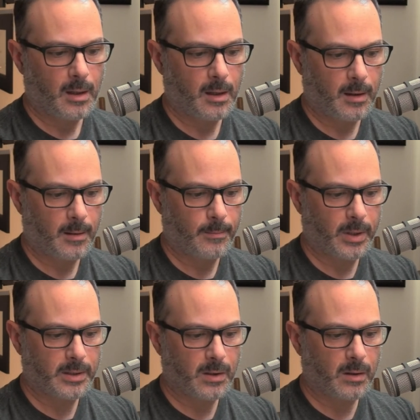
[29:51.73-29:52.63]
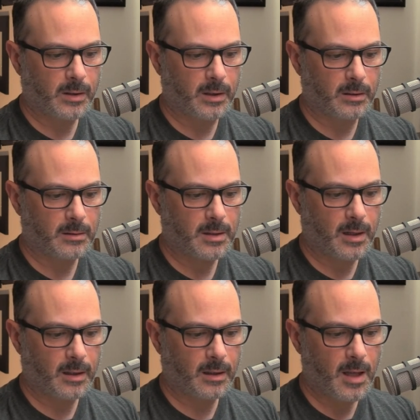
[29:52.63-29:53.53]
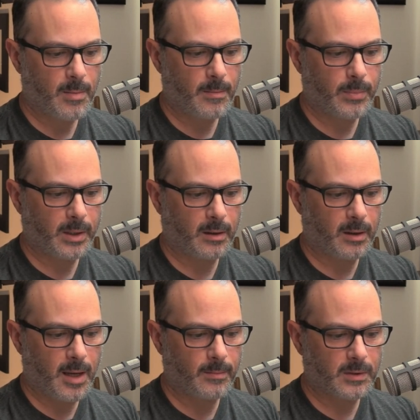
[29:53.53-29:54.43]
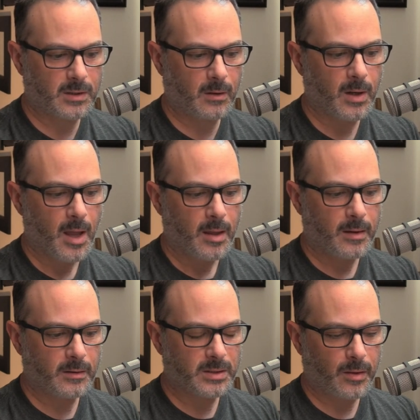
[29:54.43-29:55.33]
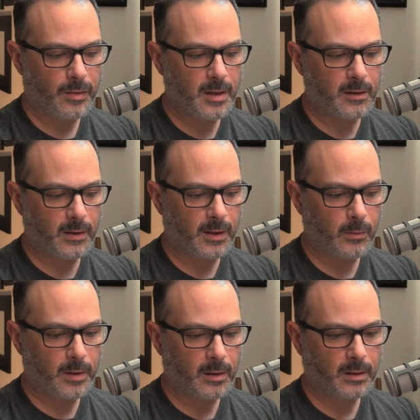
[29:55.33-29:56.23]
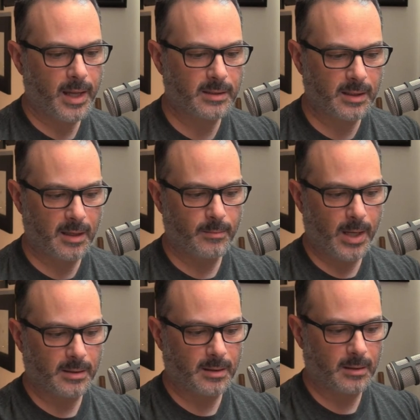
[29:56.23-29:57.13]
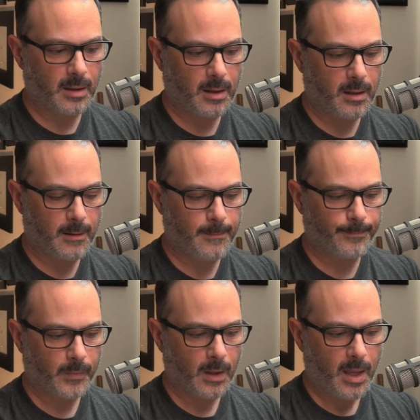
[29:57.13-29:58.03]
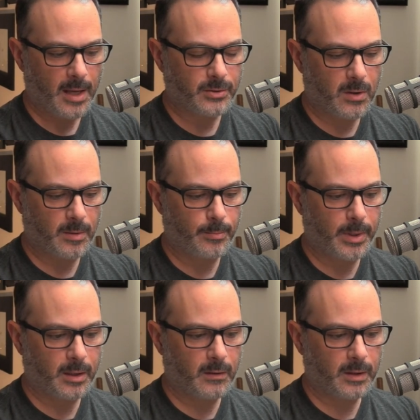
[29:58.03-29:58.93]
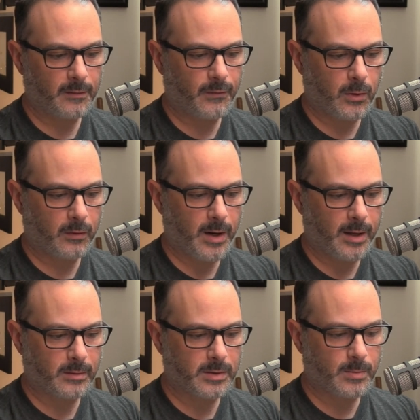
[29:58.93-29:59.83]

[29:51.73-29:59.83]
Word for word: Uh, but it's all good. I'm going to come up bigger. And so there's a theory with landscape painting um, and drawing bigger in the foreground,